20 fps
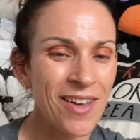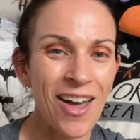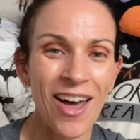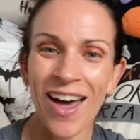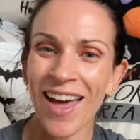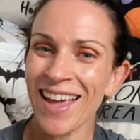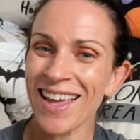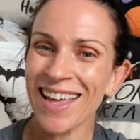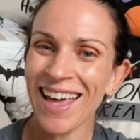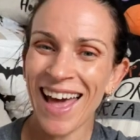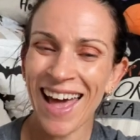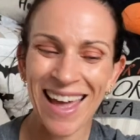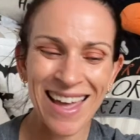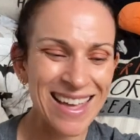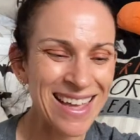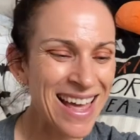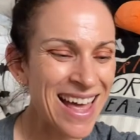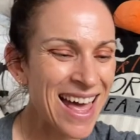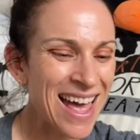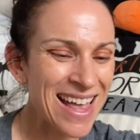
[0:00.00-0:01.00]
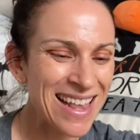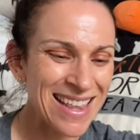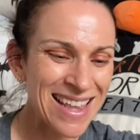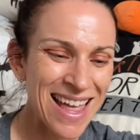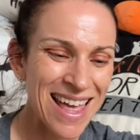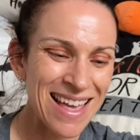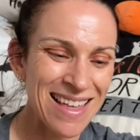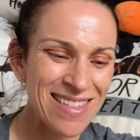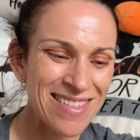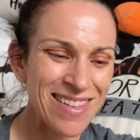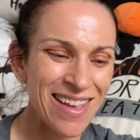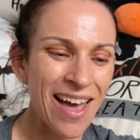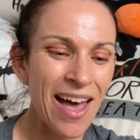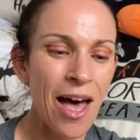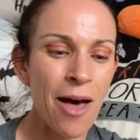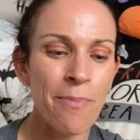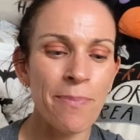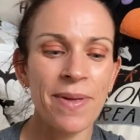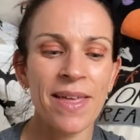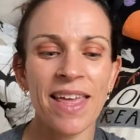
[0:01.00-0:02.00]
Okay, next
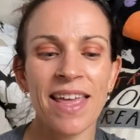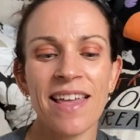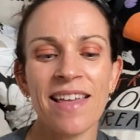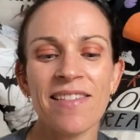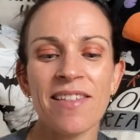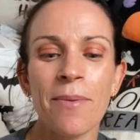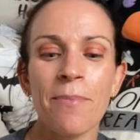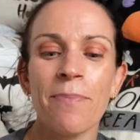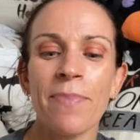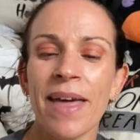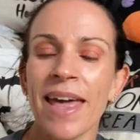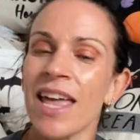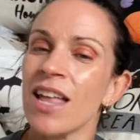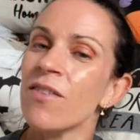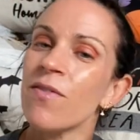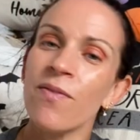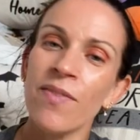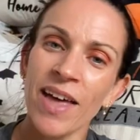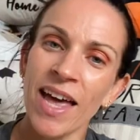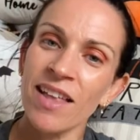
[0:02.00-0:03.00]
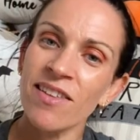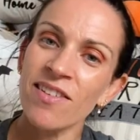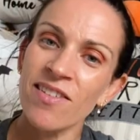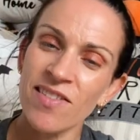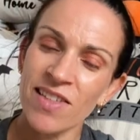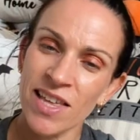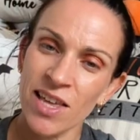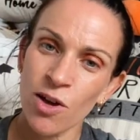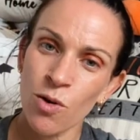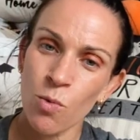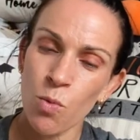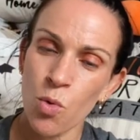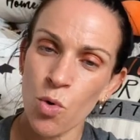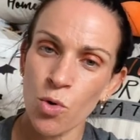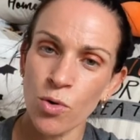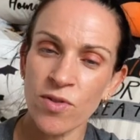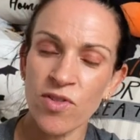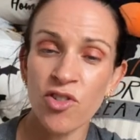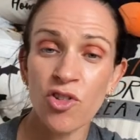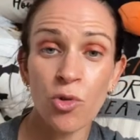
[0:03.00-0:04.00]
up is Bean Fantasy
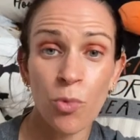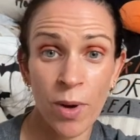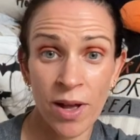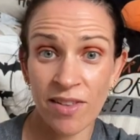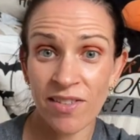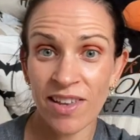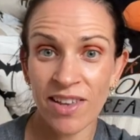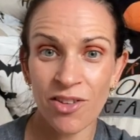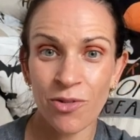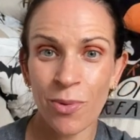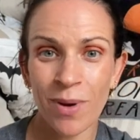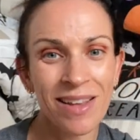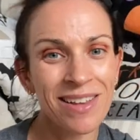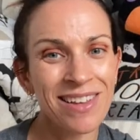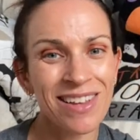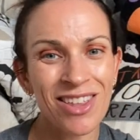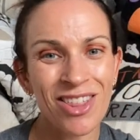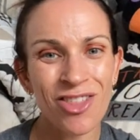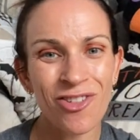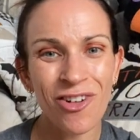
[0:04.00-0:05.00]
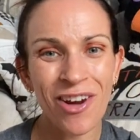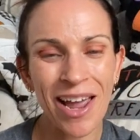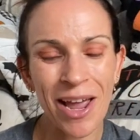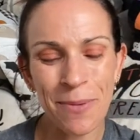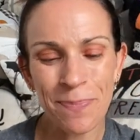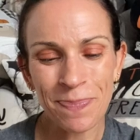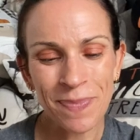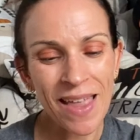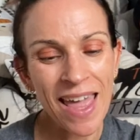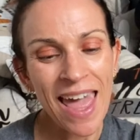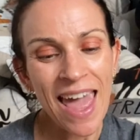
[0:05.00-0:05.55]
Awards 2023.